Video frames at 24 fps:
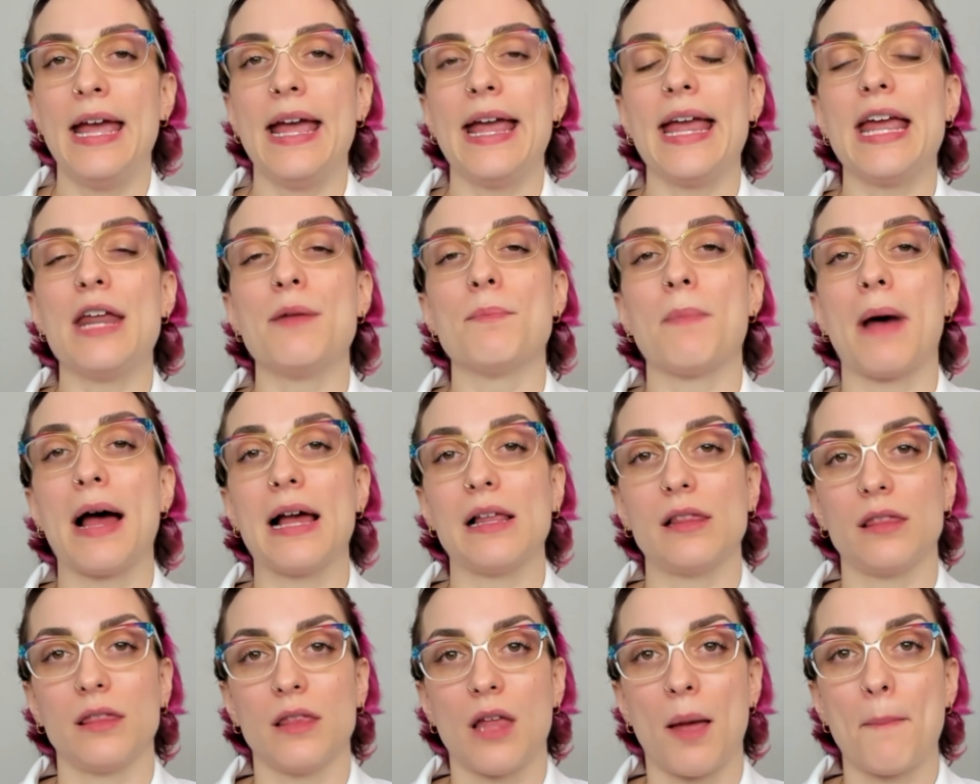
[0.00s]
In my
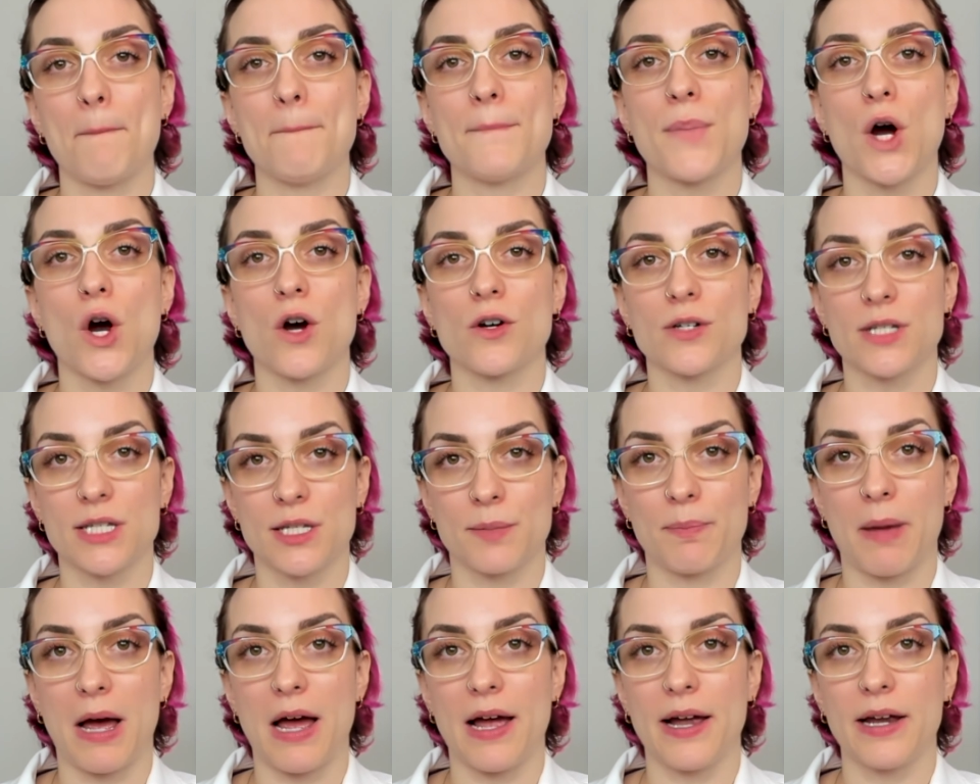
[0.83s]
lumbar
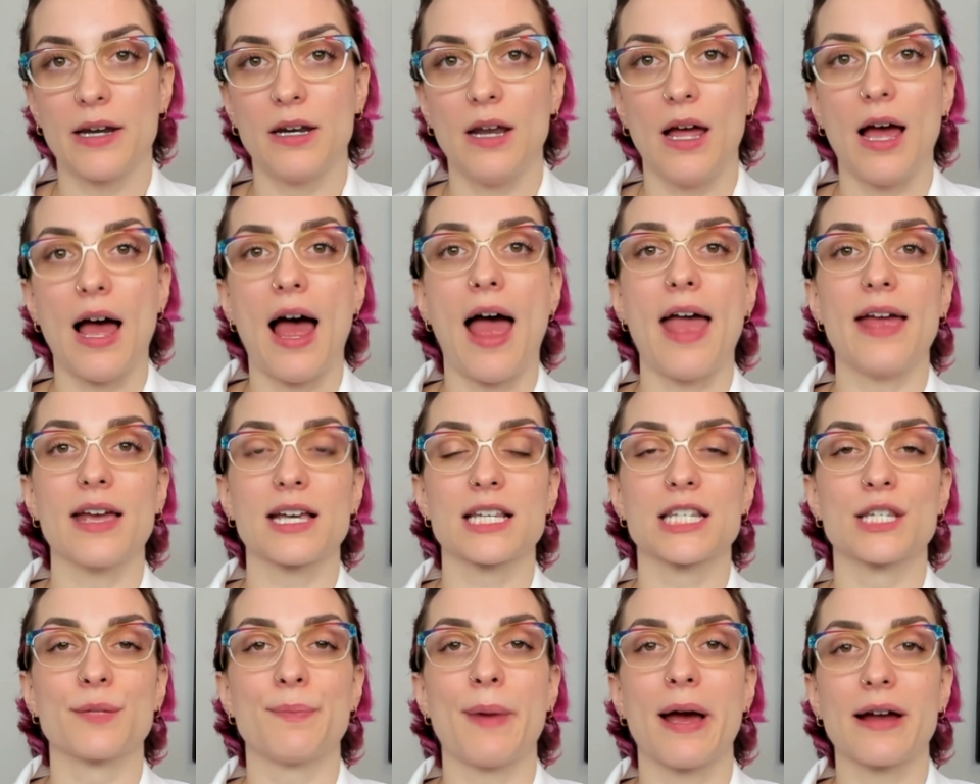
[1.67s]
spine, I
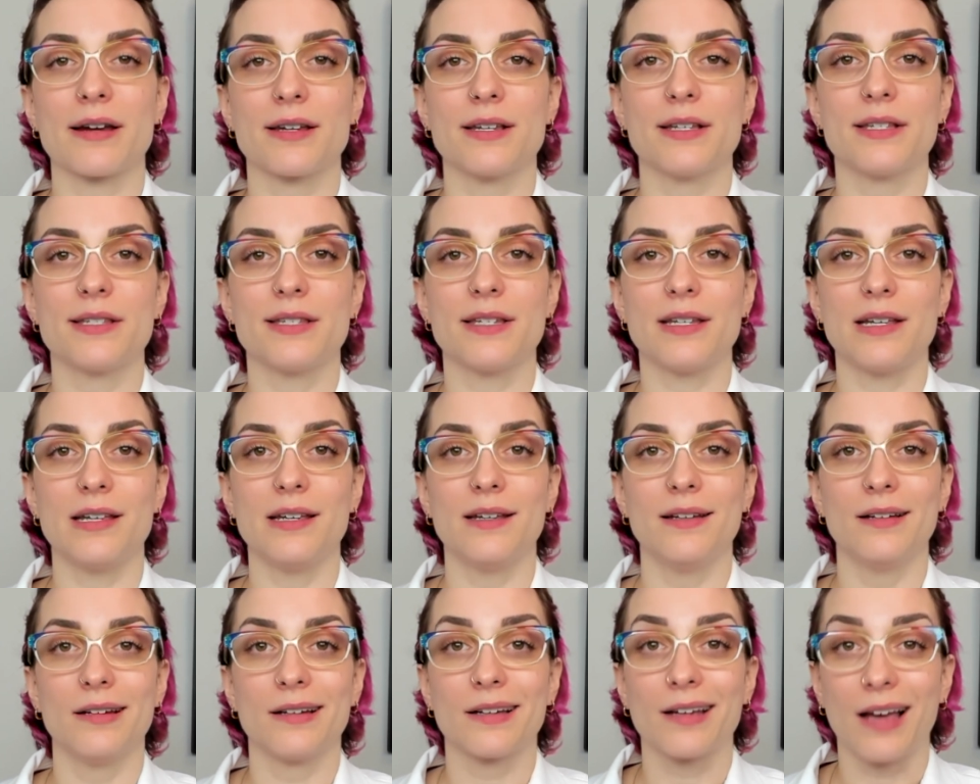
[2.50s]
expect to
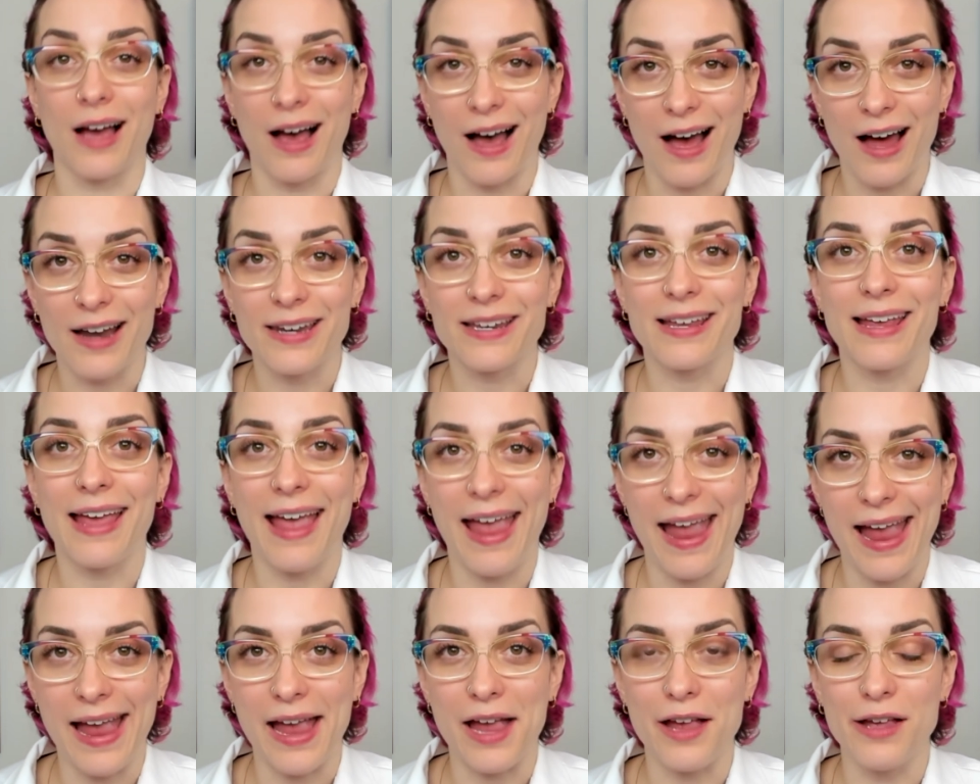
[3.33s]
see
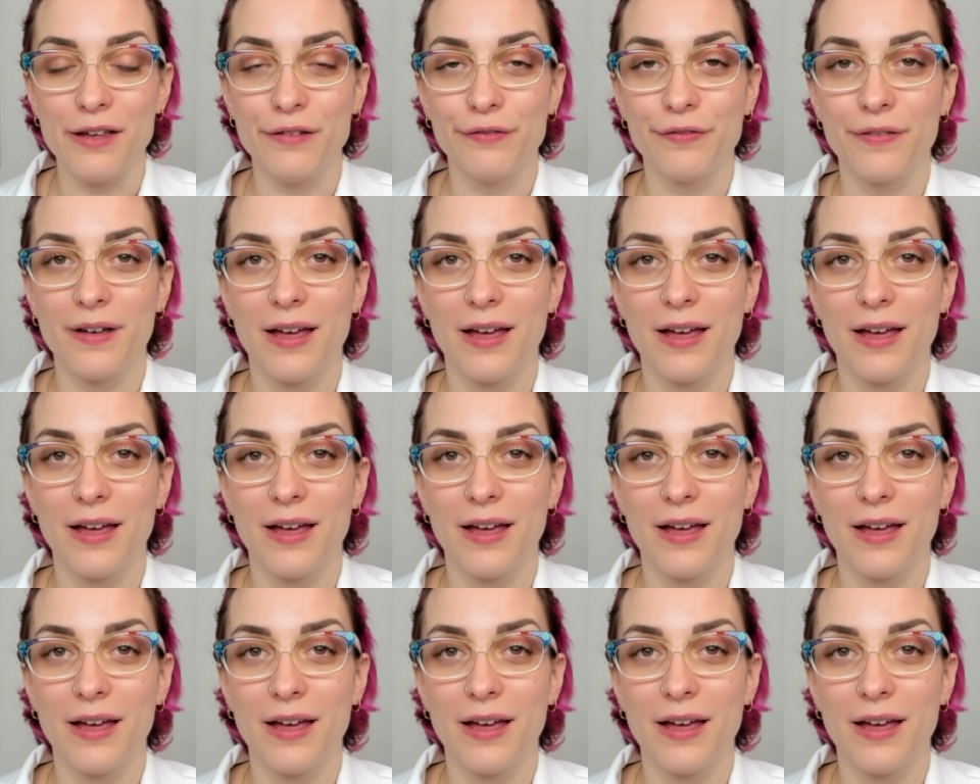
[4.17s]
concave.